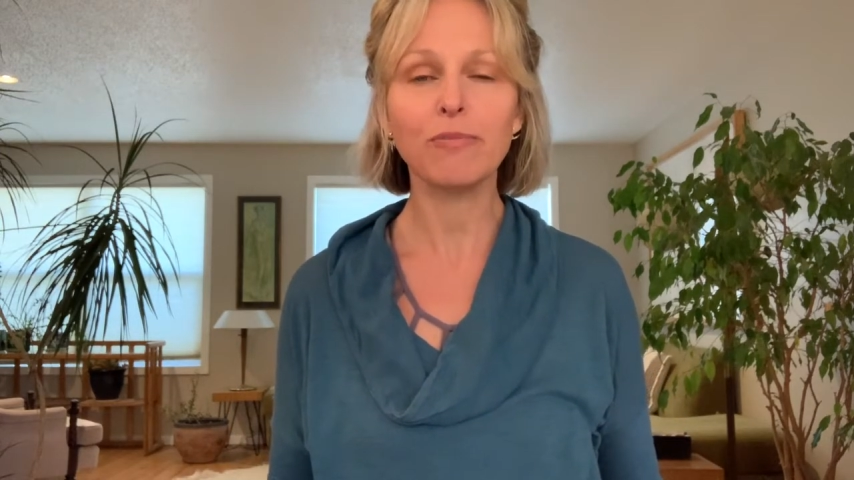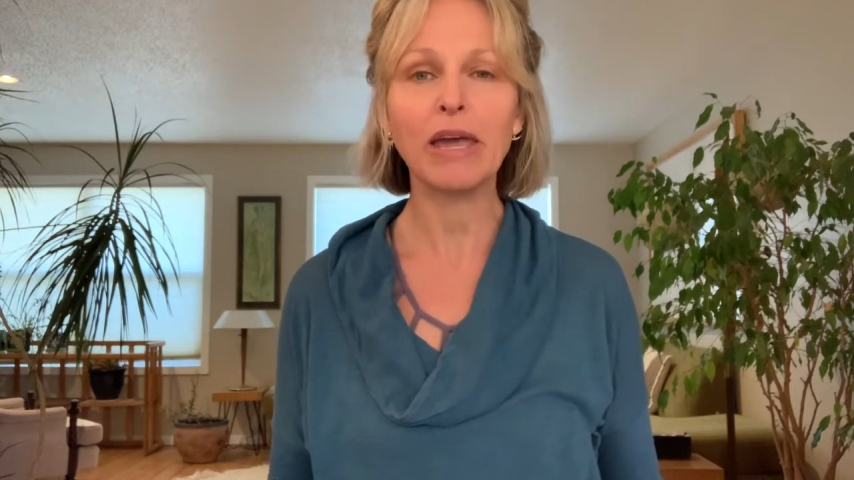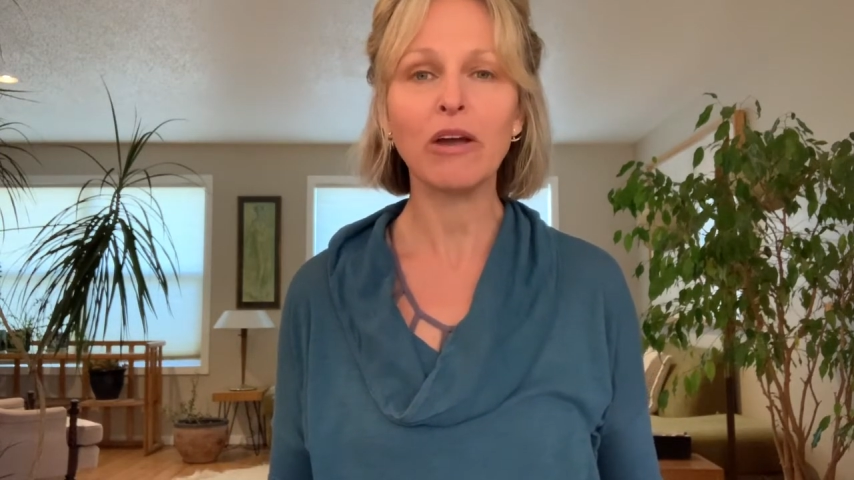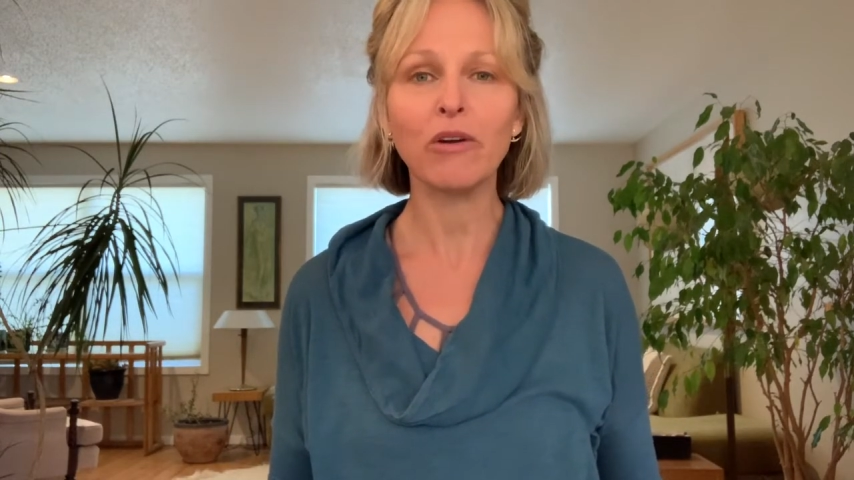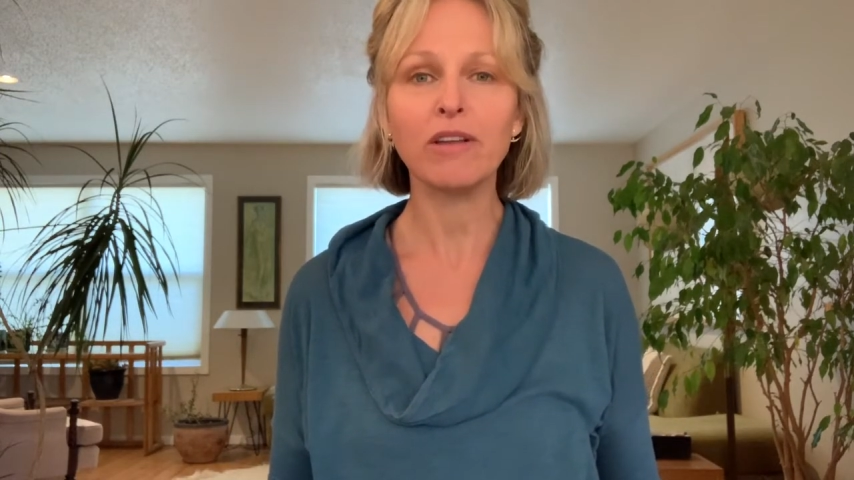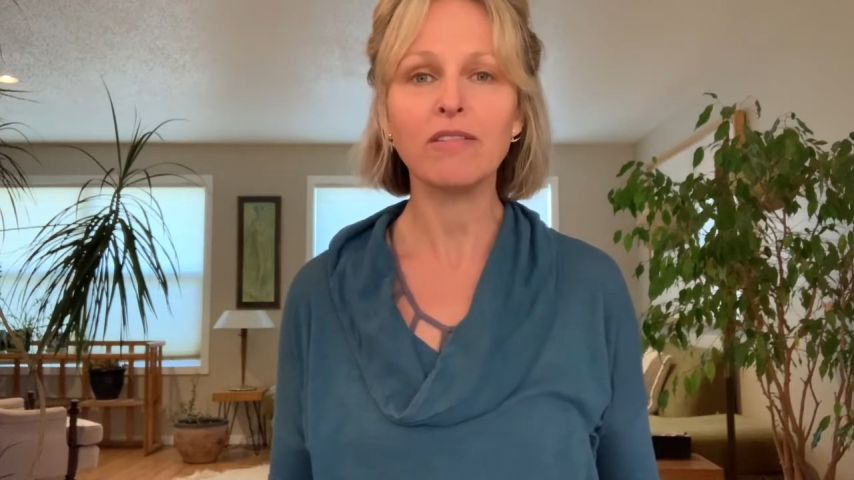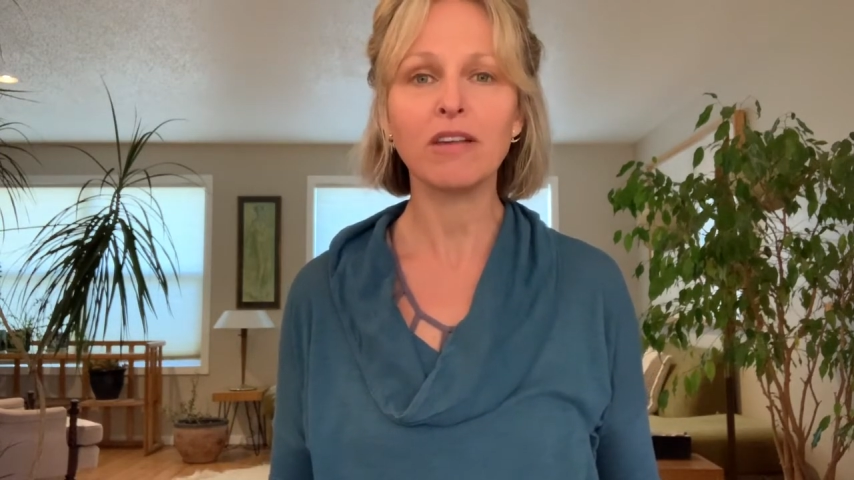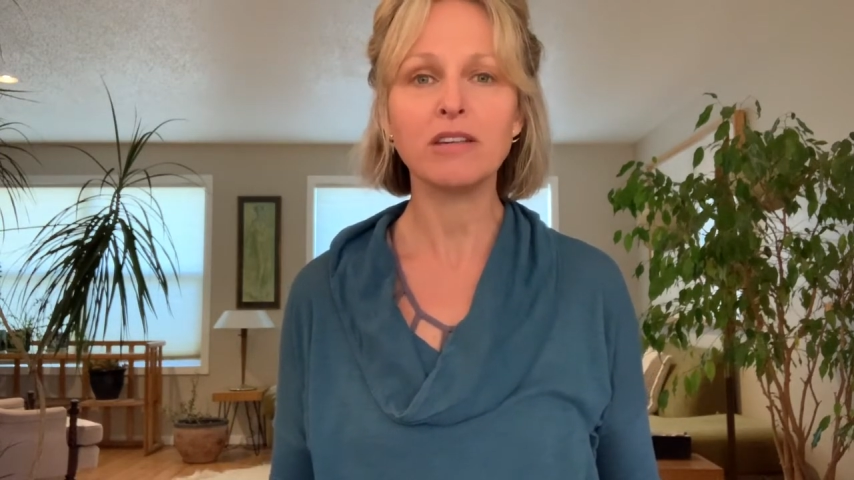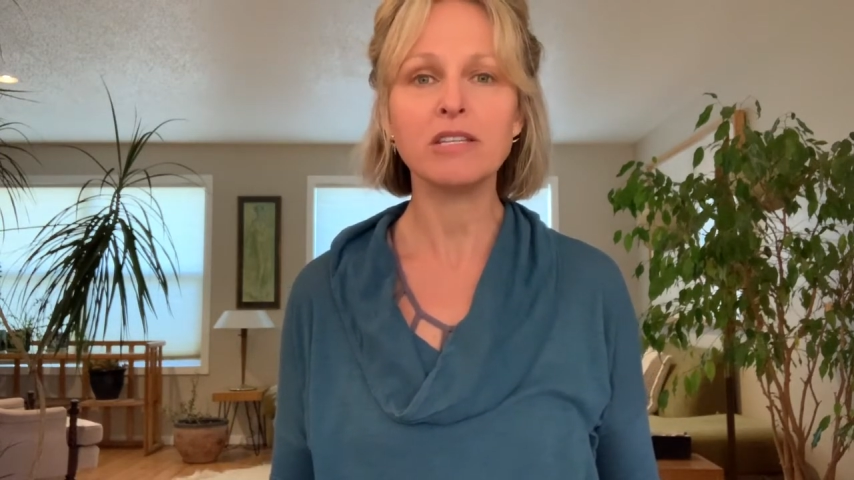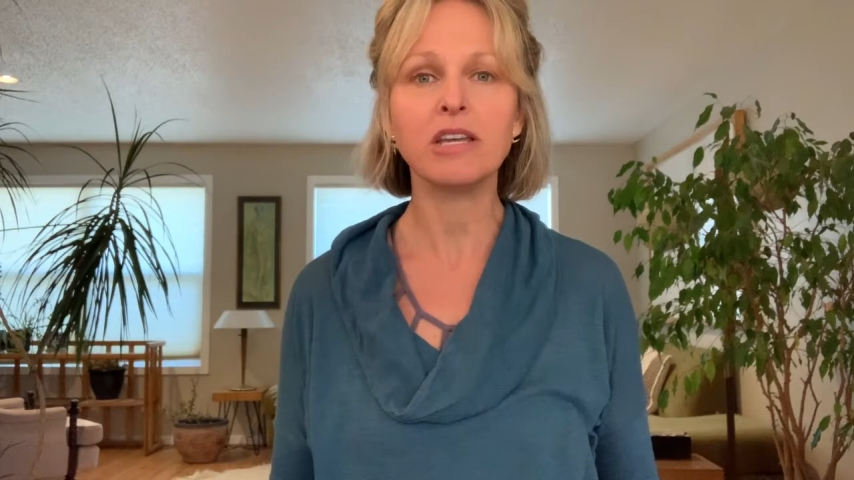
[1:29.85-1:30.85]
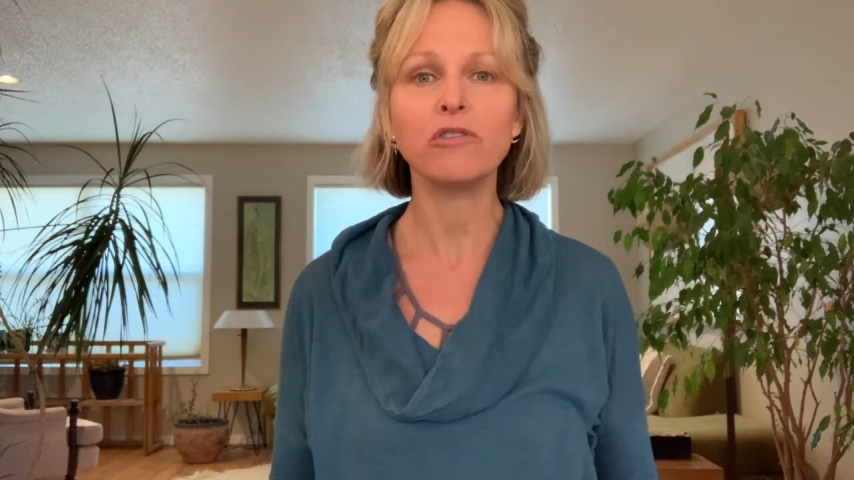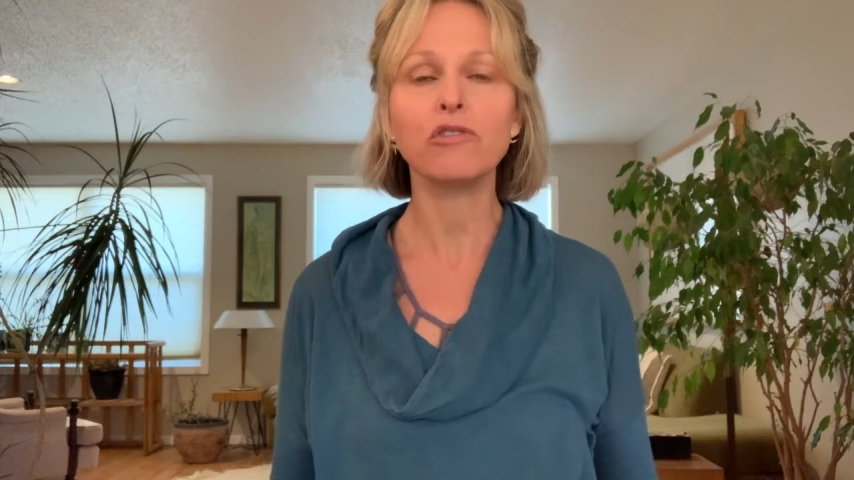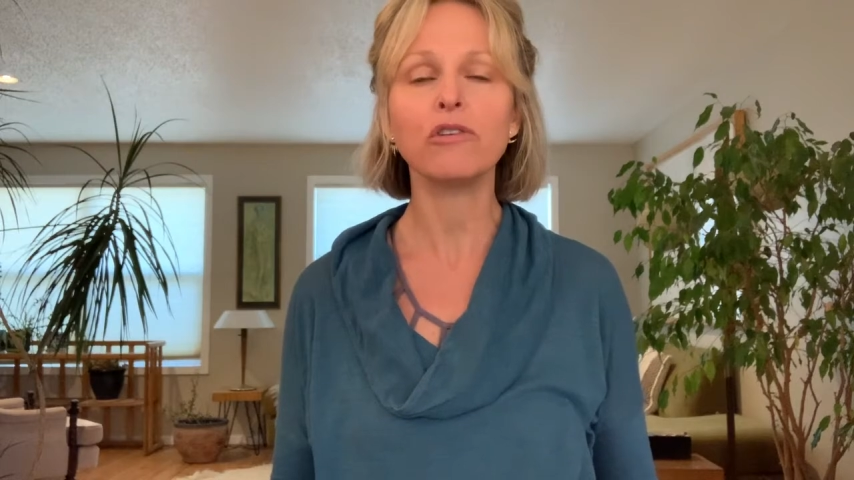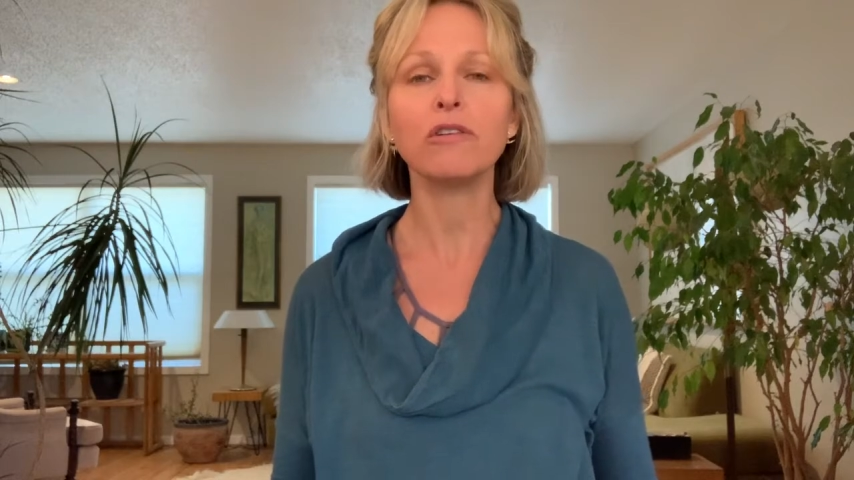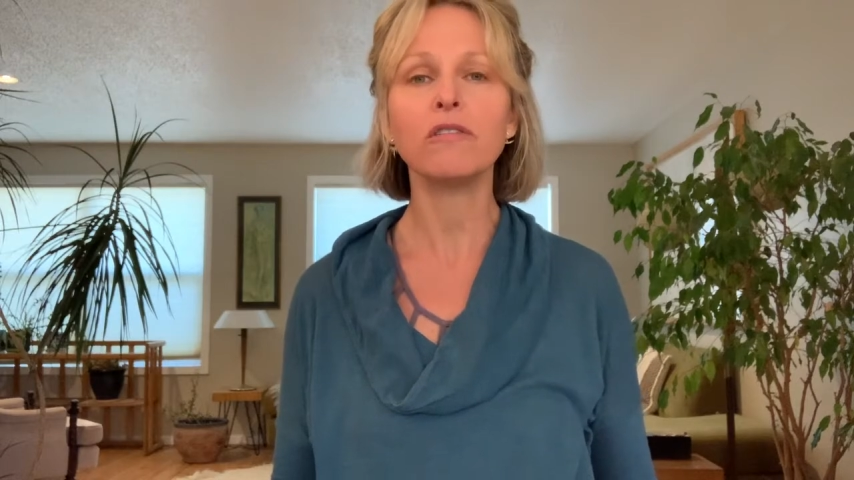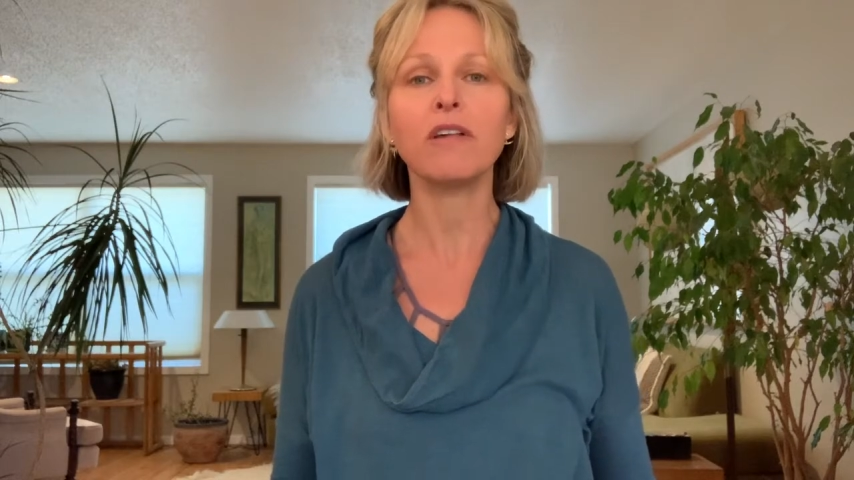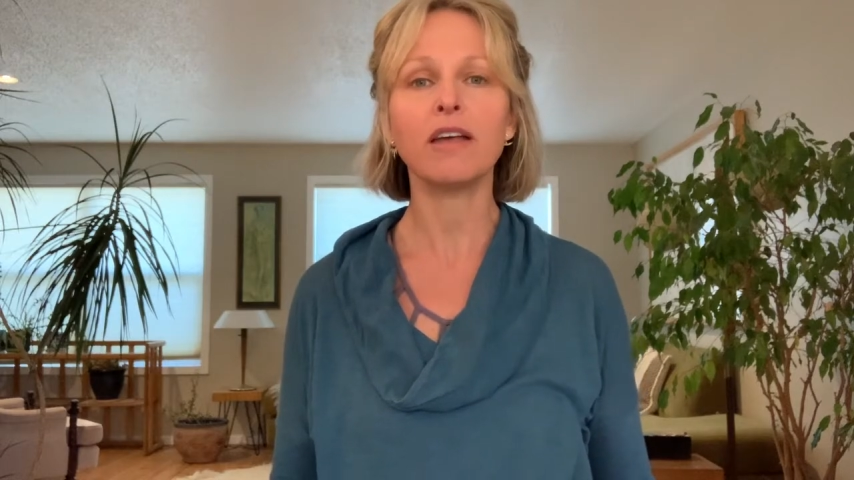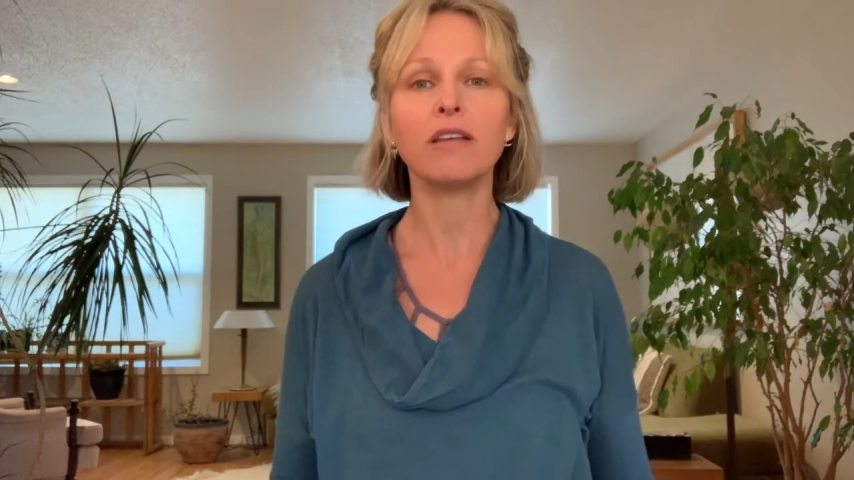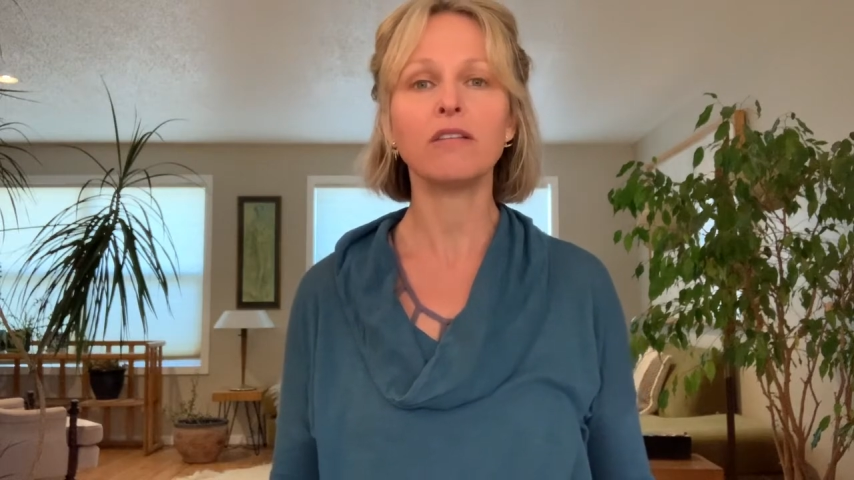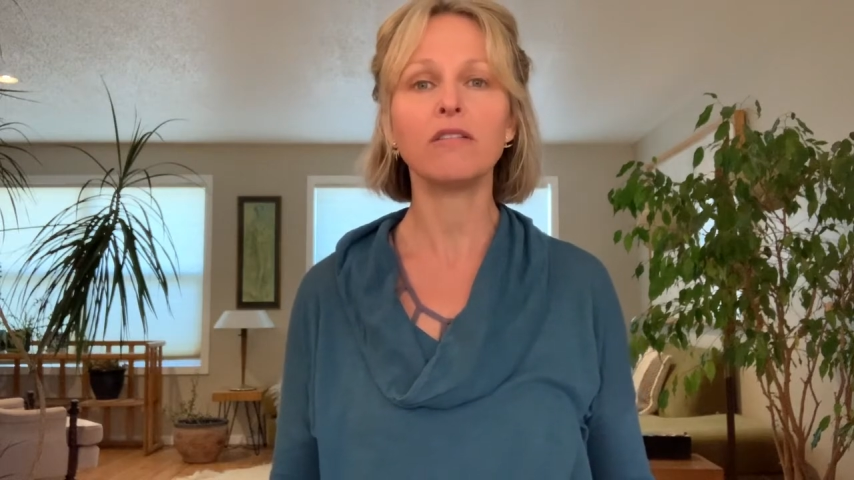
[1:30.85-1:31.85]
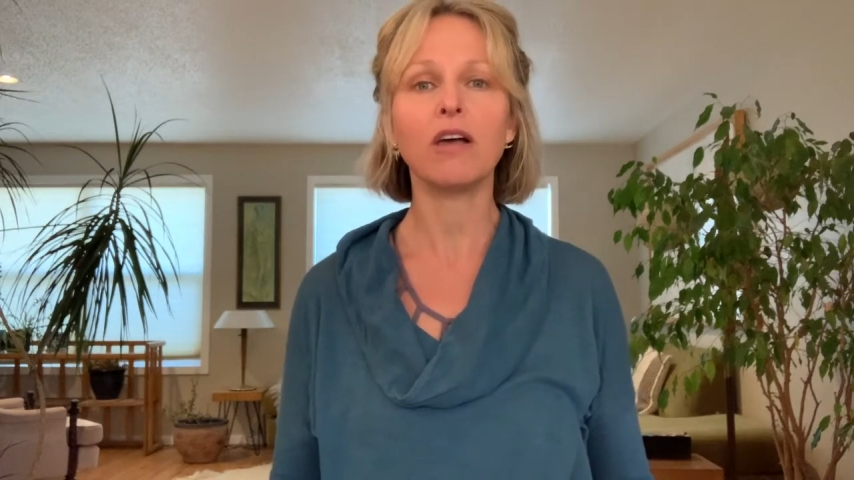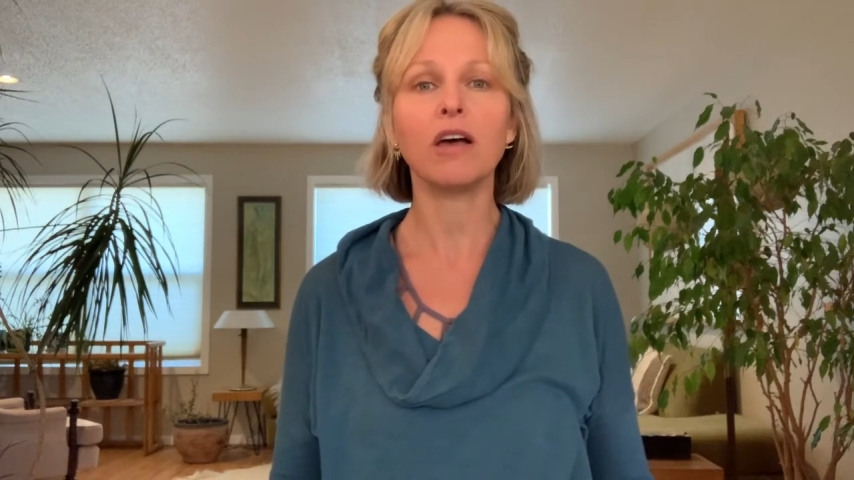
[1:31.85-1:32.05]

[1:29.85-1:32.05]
parents and teachers and